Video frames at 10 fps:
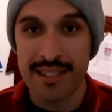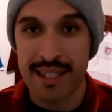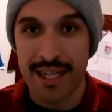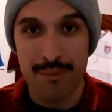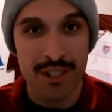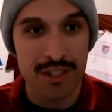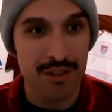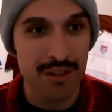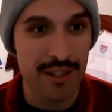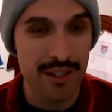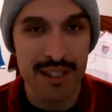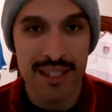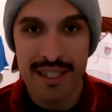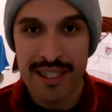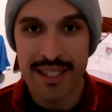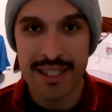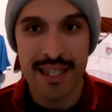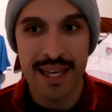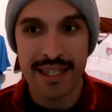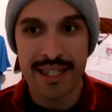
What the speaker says: And like I mentioned earlier, that